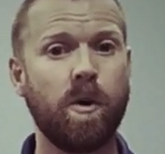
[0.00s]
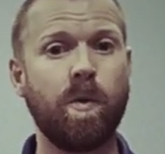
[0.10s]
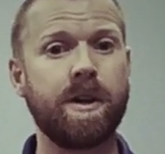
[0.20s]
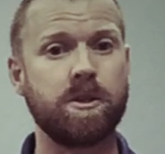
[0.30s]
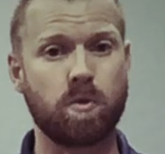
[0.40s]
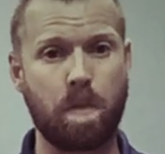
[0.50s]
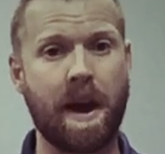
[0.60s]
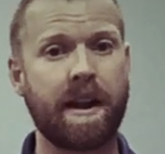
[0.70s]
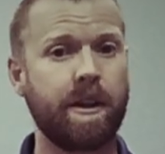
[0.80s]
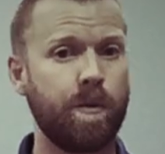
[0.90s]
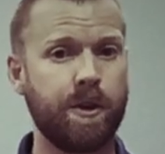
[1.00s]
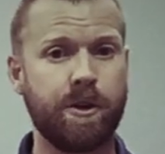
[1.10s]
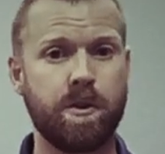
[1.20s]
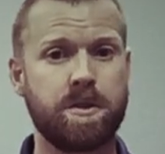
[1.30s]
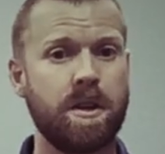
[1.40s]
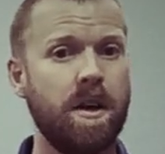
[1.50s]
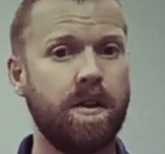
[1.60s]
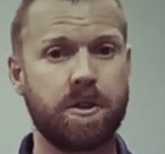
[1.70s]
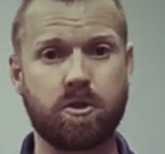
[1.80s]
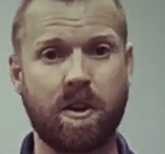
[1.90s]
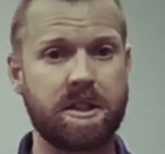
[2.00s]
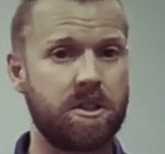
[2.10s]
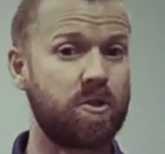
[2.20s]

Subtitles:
we can dramatically reduce the stress and